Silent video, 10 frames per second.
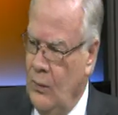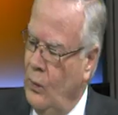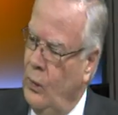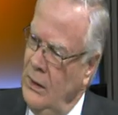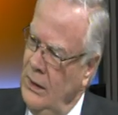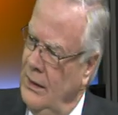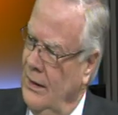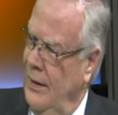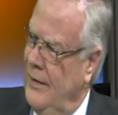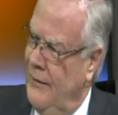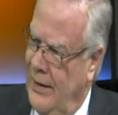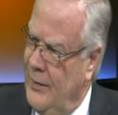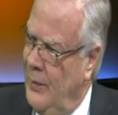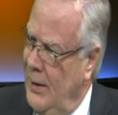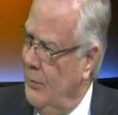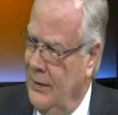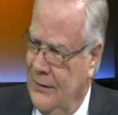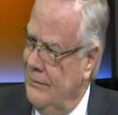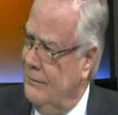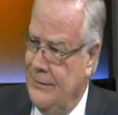Wouldn't a lot of other people
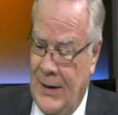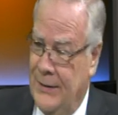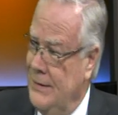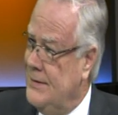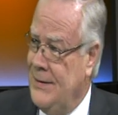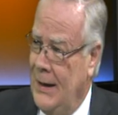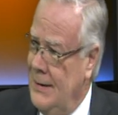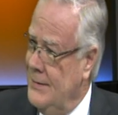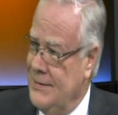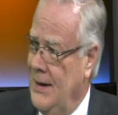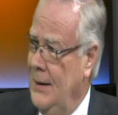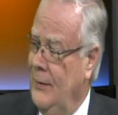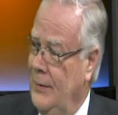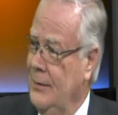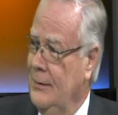have done exactly the same thing?